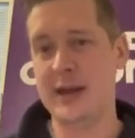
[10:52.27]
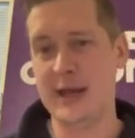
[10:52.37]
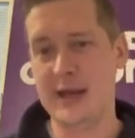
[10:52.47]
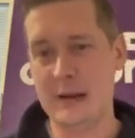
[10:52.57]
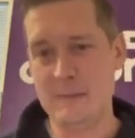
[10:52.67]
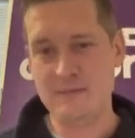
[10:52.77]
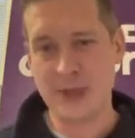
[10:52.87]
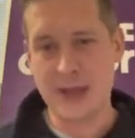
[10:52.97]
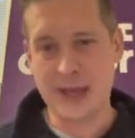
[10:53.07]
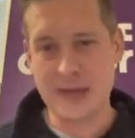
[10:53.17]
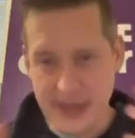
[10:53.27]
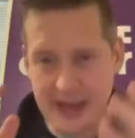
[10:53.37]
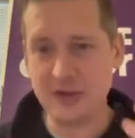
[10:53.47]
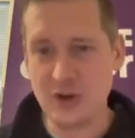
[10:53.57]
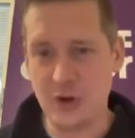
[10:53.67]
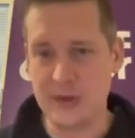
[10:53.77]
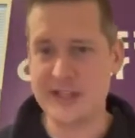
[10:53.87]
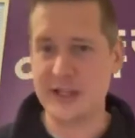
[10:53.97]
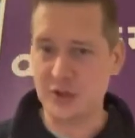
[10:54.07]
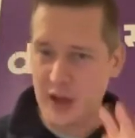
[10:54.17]
And the end goal
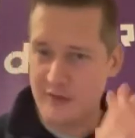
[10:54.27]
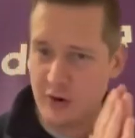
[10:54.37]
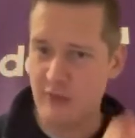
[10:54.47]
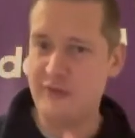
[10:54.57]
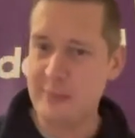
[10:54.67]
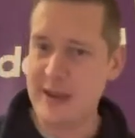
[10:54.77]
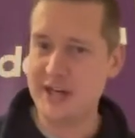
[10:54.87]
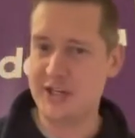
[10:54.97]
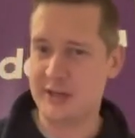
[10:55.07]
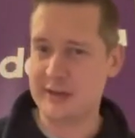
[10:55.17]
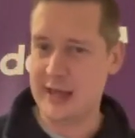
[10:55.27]
is that you have a confirmation,